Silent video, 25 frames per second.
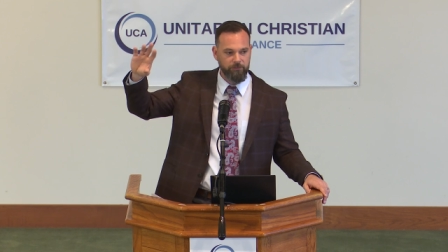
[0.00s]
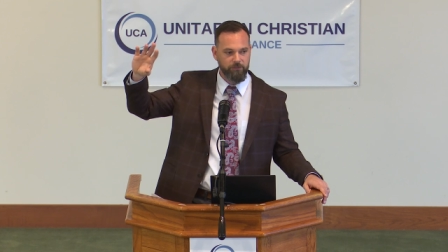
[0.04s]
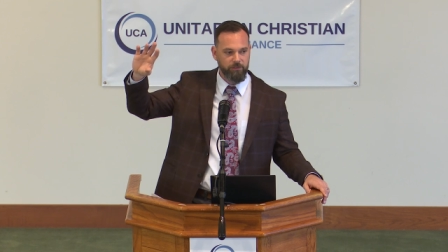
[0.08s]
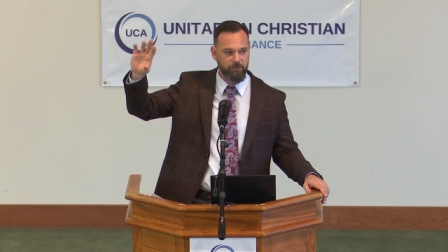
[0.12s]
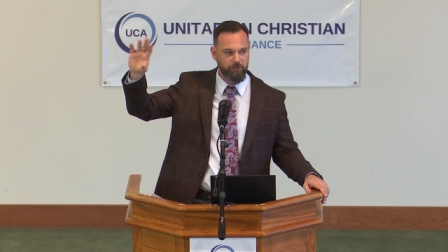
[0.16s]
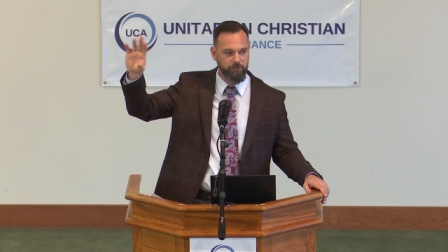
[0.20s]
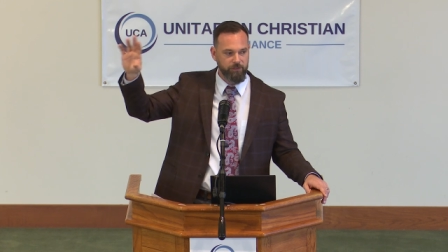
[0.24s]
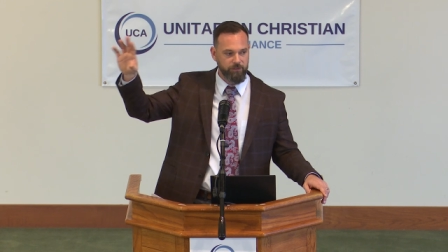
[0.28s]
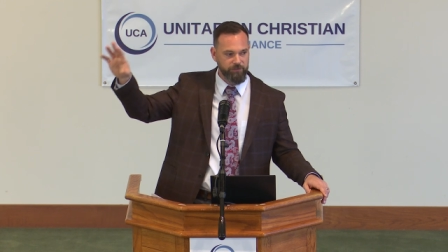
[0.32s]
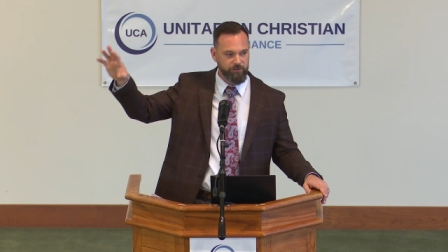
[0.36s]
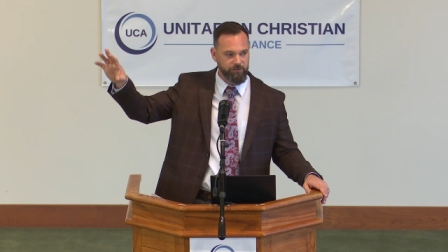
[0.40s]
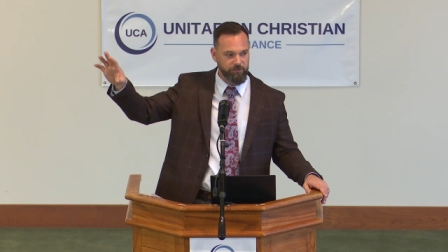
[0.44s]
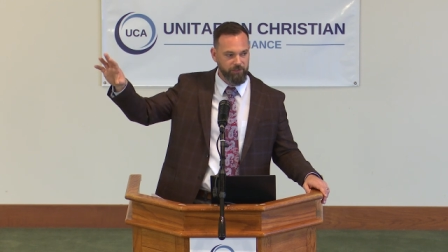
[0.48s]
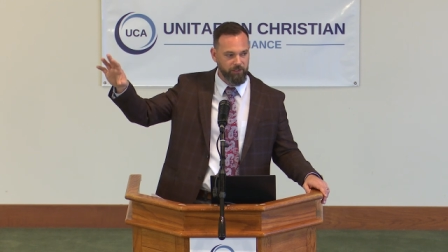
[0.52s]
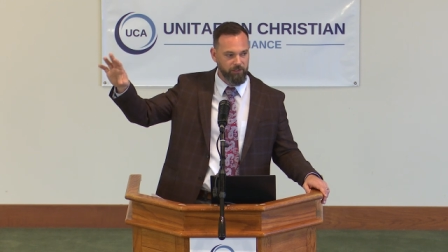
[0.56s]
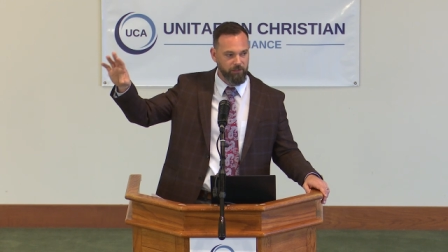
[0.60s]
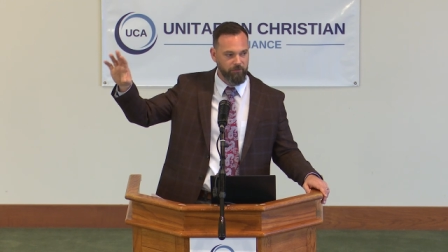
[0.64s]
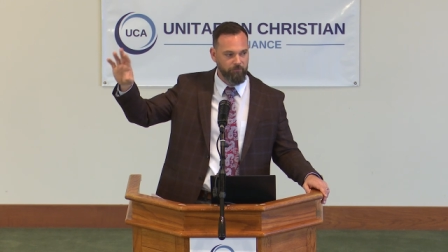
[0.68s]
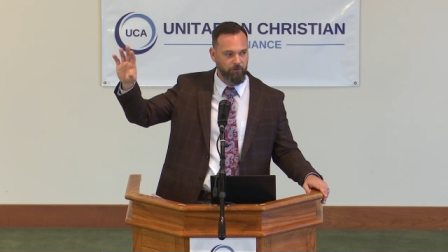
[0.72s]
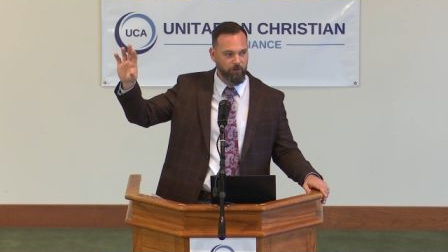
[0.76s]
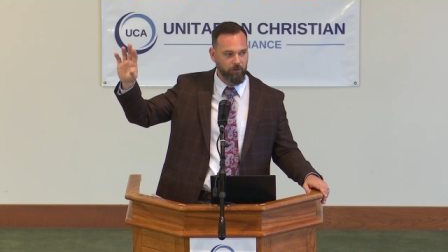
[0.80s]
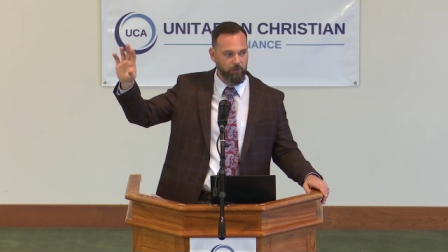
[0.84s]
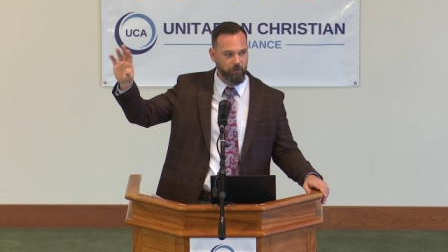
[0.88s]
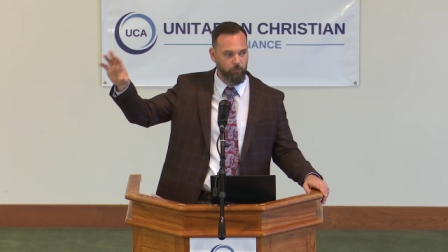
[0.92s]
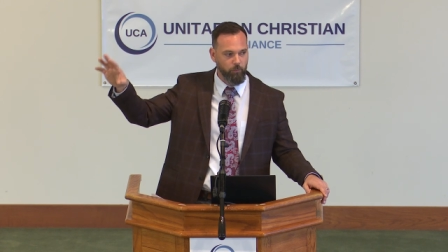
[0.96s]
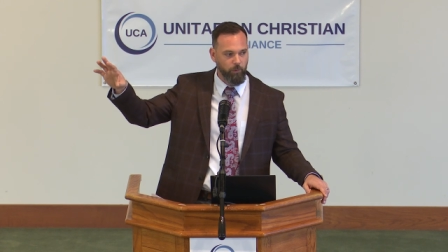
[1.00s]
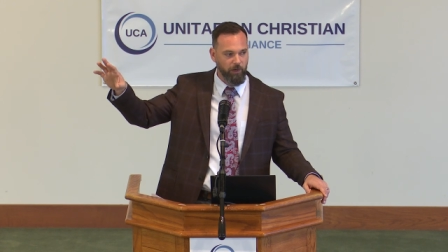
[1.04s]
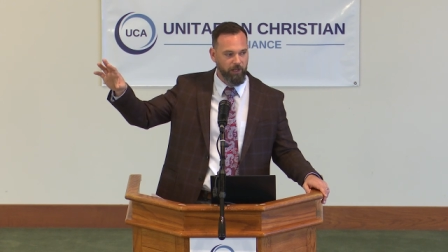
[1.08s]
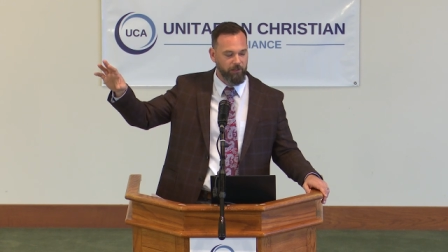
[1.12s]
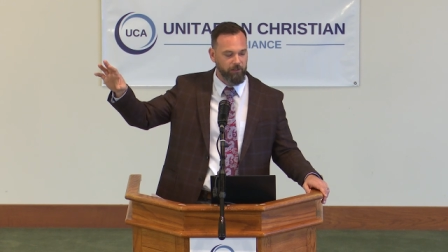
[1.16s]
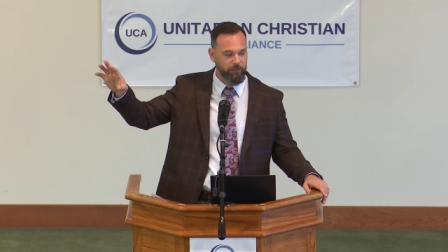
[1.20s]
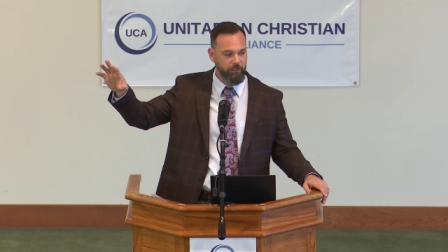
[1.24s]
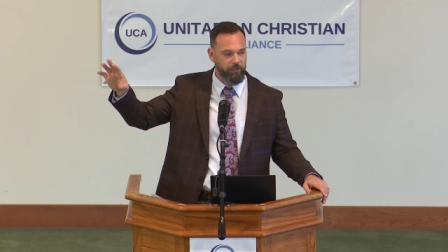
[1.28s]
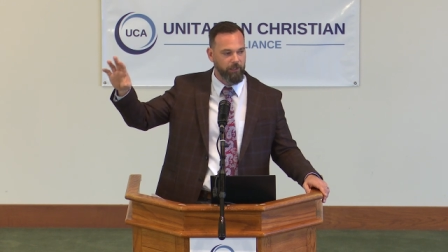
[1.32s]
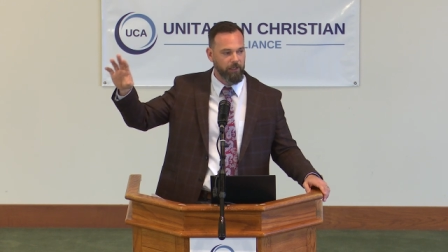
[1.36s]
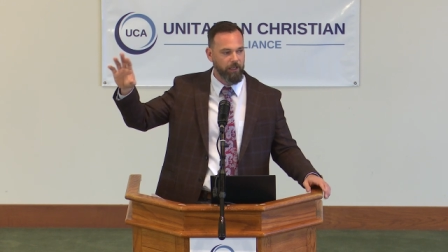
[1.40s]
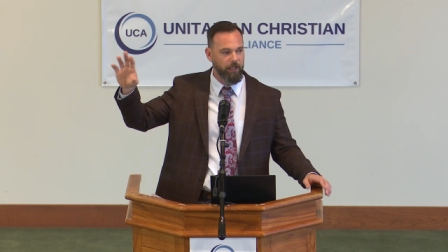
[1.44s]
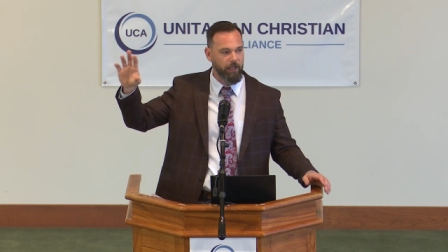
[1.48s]
to the city of
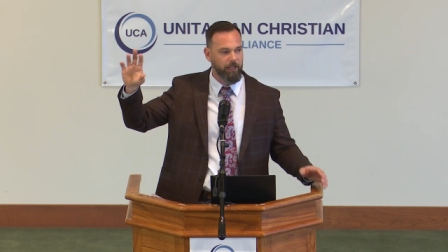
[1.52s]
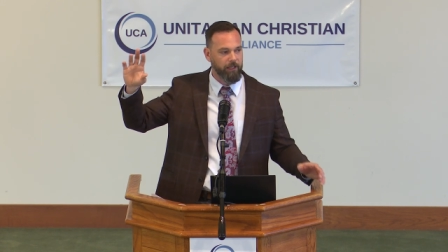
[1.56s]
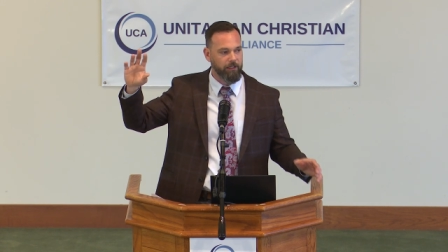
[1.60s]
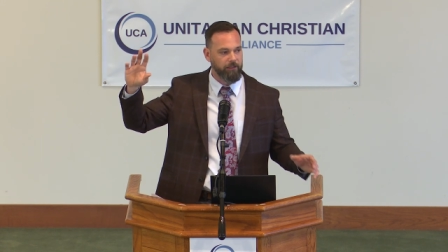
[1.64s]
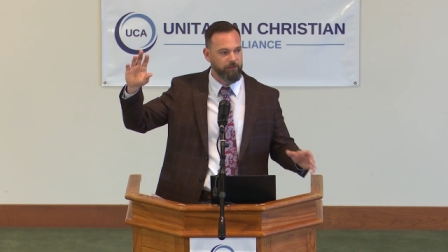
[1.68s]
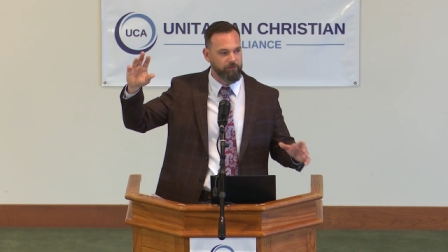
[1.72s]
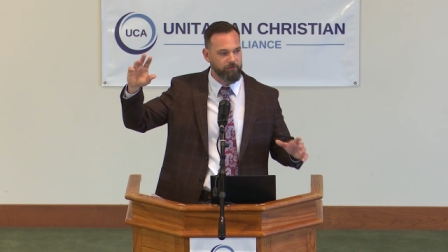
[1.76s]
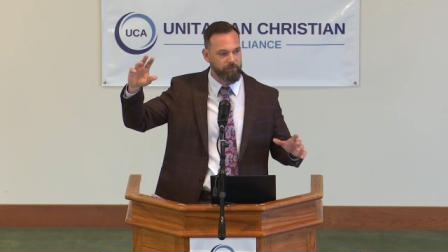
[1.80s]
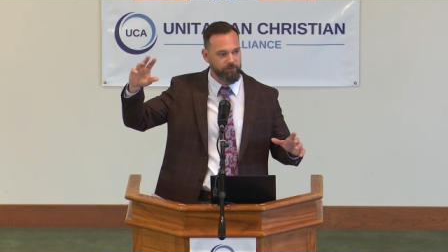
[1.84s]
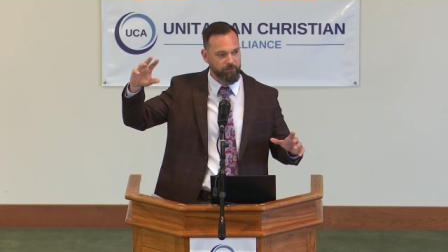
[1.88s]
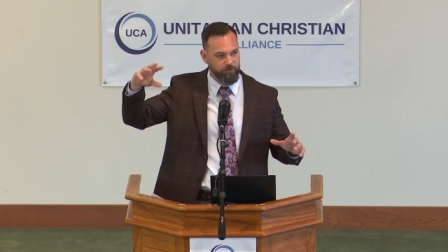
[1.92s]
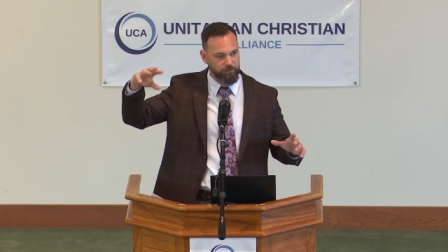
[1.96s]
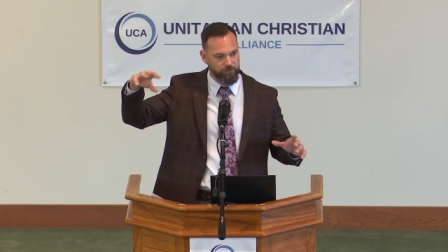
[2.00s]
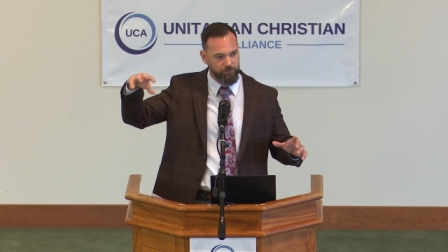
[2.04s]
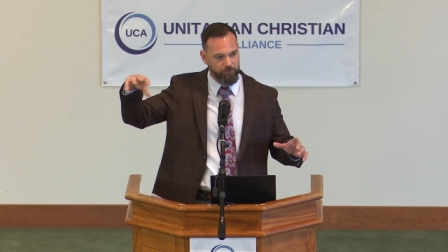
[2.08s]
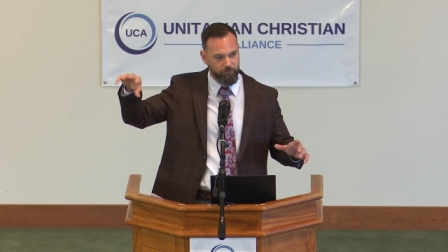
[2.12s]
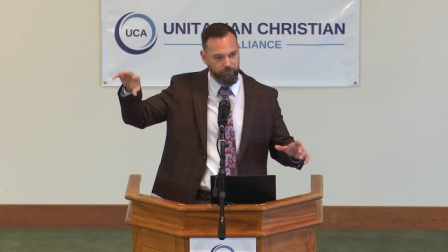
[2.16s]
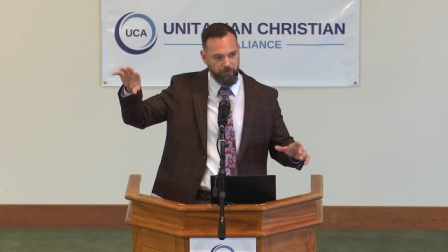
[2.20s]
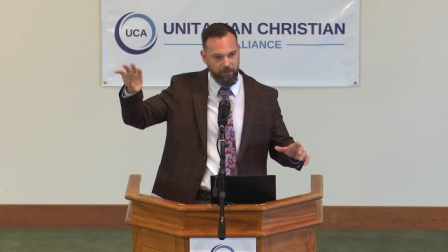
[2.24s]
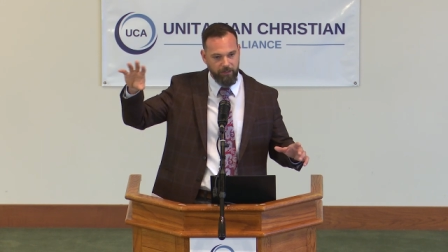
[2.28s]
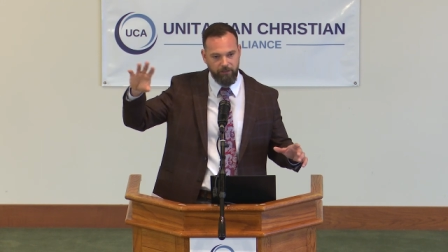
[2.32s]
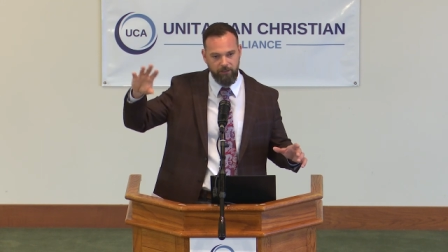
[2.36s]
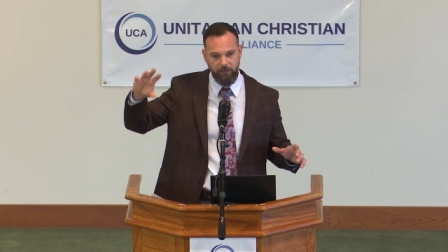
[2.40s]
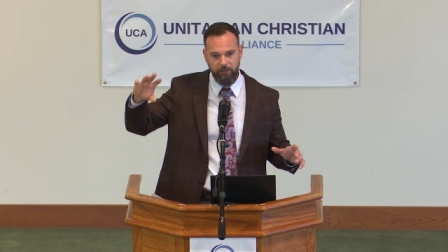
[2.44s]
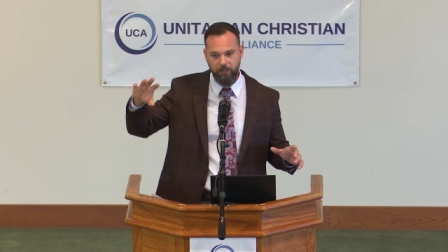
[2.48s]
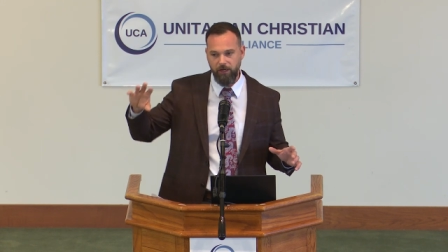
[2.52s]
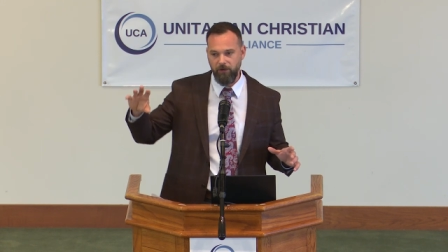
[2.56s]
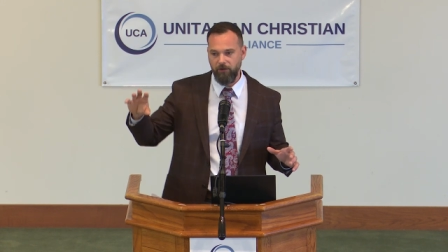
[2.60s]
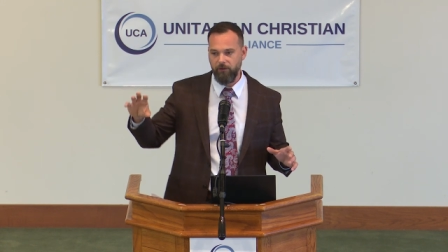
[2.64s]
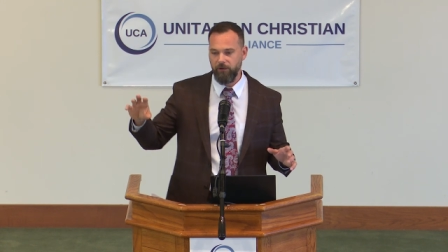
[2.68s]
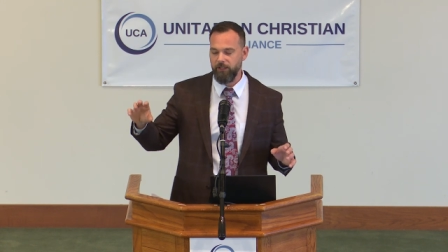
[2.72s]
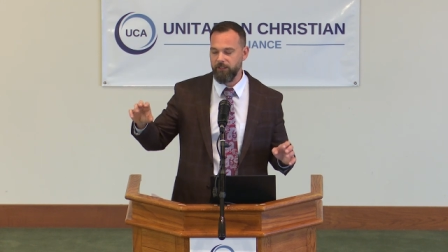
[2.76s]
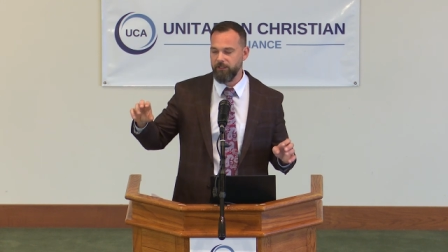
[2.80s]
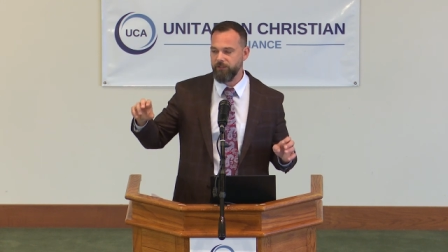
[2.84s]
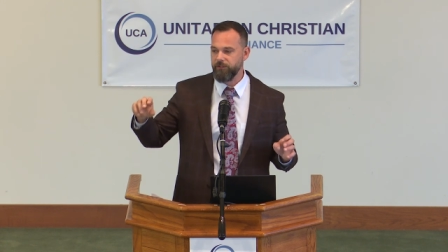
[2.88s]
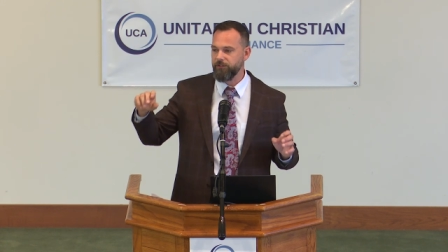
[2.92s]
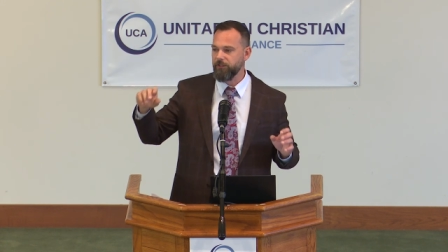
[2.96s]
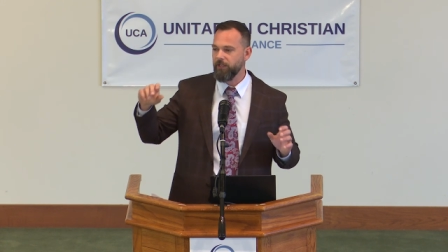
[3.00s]
Arkweli and the surrounding
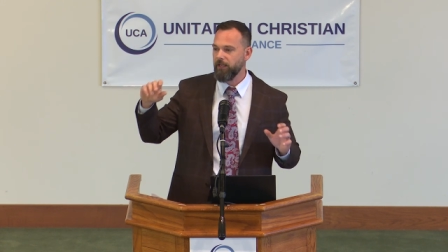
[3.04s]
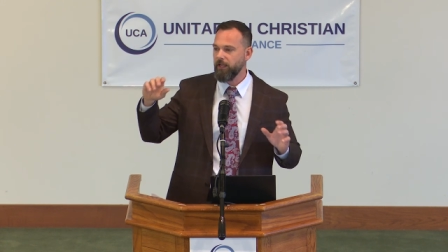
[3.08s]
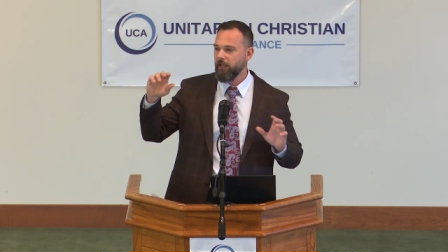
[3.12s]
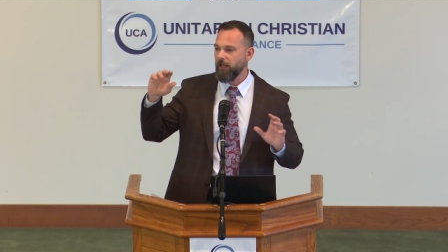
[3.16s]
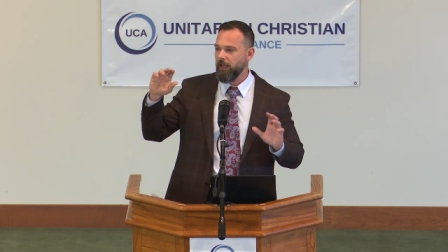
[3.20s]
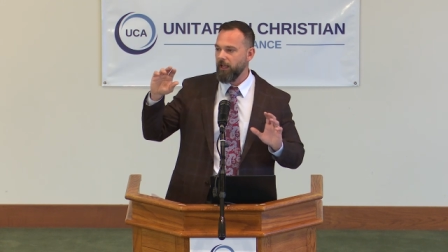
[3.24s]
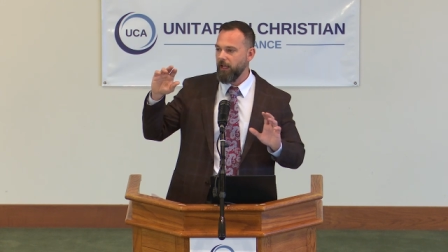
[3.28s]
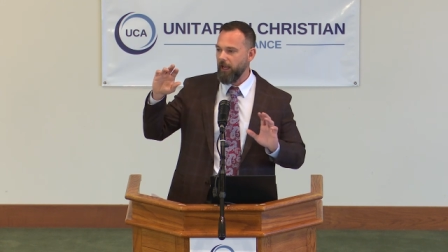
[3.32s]
areas,